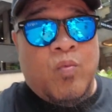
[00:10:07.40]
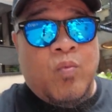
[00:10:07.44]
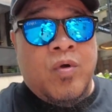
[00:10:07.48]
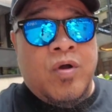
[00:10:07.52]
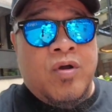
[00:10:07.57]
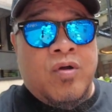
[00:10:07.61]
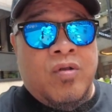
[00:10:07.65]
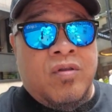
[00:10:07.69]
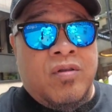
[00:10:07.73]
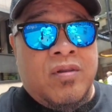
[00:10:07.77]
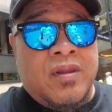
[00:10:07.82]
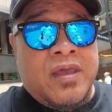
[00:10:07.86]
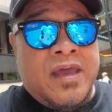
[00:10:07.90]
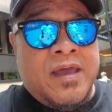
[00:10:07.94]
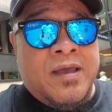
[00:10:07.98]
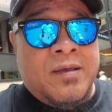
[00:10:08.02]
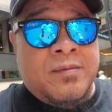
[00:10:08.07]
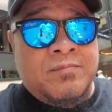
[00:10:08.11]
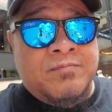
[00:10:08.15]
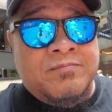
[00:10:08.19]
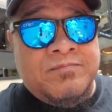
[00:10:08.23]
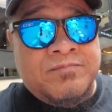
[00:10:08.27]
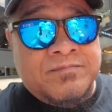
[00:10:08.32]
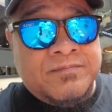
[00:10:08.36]
we'll
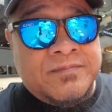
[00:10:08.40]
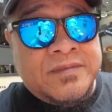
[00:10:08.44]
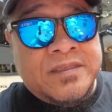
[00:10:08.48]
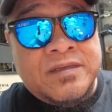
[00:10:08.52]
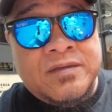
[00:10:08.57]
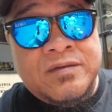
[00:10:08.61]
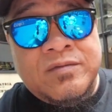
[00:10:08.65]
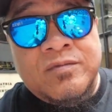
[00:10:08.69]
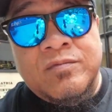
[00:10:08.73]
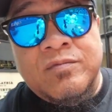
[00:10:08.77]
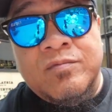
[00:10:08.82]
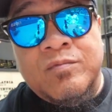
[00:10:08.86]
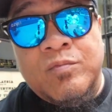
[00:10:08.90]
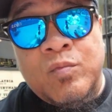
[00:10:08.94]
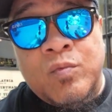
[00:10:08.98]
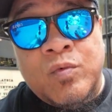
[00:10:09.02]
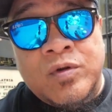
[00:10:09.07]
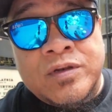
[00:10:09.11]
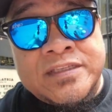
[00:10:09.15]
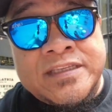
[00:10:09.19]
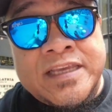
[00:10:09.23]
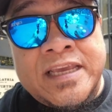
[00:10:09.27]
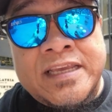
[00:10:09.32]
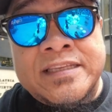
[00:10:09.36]
um,
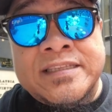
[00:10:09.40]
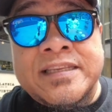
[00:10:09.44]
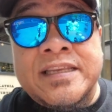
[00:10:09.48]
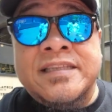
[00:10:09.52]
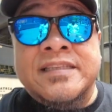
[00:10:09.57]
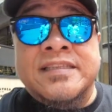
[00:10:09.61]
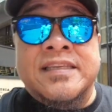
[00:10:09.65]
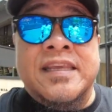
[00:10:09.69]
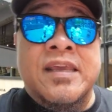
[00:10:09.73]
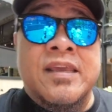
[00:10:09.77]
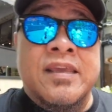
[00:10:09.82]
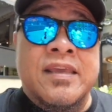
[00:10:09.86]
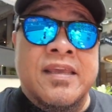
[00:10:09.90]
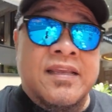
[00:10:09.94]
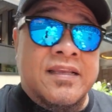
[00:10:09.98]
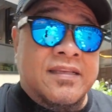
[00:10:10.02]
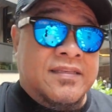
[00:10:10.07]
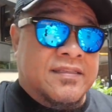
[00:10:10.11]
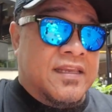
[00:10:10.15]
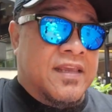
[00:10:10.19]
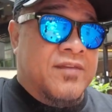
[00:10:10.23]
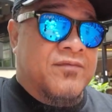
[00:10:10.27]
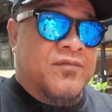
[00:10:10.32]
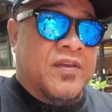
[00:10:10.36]
we'll taste this, see
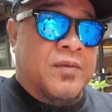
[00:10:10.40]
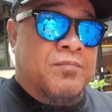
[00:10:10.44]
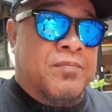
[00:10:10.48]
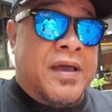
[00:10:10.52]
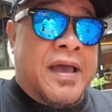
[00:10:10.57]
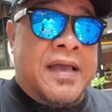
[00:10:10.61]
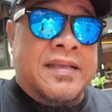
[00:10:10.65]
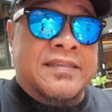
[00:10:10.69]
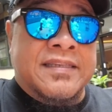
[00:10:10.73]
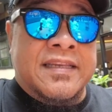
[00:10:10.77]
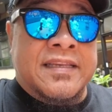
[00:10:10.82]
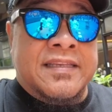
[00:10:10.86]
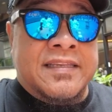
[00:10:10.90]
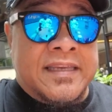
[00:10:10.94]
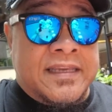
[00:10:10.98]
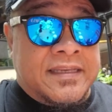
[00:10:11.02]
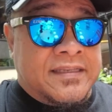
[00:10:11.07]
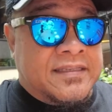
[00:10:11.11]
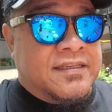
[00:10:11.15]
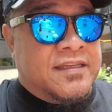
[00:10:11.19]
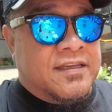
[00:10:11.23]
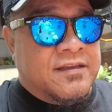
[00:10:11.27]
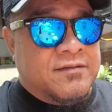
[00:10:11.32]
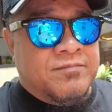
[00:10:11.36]
see if it passes the
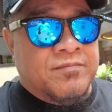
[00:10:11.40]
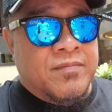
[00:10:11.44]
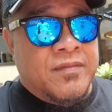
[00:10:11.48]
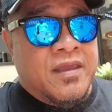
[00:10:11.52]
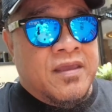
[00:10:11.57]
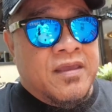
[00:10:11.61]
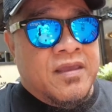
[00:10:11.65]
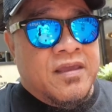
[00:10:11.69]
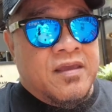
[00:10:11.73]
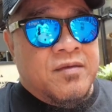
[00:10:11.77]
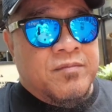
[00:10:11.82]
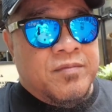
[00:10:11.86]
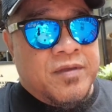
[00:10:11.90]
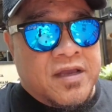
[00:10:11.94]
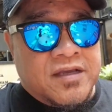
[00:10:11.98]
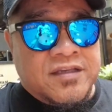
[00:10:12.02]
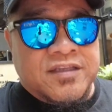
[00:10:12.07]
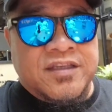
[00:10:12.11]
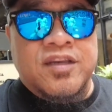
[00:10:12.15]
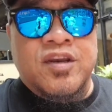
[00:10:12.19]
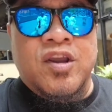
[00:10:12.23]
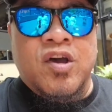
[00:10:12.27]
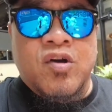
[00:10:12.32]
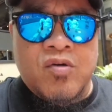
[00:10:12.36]
test.
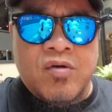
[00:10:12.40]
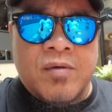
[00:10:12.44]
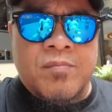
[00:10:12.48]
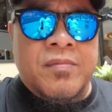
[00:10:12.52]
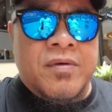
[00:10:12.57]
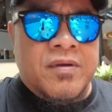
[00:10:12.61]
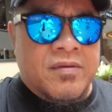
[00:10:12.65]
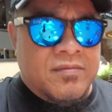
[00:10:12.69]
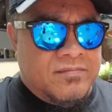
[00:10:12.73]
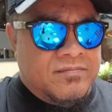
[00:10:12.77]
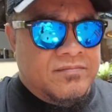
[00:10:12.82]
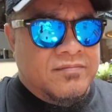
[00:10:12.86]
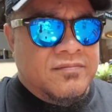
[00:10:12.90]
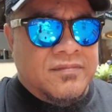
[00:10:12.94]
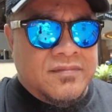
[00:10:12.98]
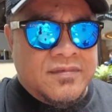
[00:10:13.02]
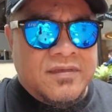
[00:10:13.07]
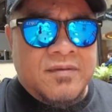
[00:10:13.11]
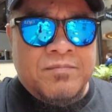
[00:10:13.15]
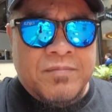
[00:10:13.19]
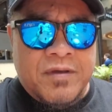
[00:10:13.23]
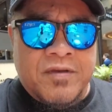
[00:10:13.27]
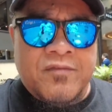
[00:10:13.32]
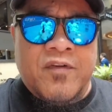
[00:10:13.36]
Because you know I'm
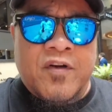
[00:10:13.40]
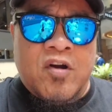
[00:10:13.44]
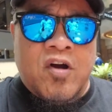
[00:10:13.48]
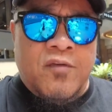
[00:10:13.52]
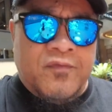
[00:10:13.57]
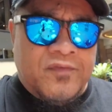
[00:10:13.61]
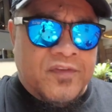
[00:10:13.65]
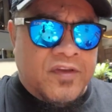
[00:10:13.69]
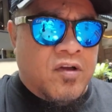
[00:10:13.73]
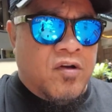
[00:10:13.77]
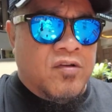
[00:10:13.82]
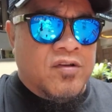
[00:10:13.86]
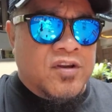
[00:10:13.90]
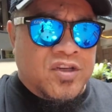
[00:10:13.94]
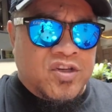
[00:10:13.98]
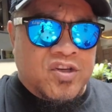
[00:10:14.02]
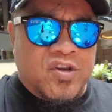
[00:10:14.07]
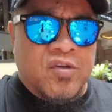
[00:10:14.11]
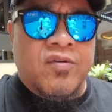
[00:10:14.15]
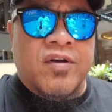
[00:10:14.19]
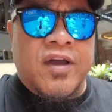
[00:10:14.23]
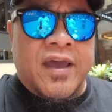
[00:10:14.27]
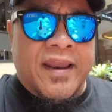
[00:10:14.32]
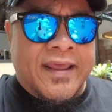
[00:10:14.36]
a bit of a coffee con the
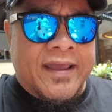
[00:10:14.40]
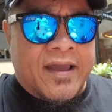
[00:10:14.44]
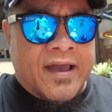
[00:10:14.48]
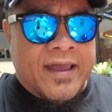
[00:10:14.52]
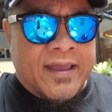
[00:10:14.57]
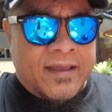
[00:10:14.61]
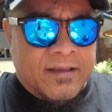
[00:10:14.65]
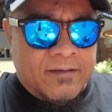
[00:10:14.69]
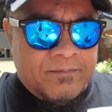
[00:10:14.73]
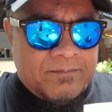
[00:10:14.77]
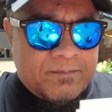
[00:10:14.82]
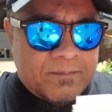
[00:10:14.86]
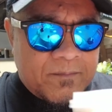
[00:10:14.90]
shill kind of guy.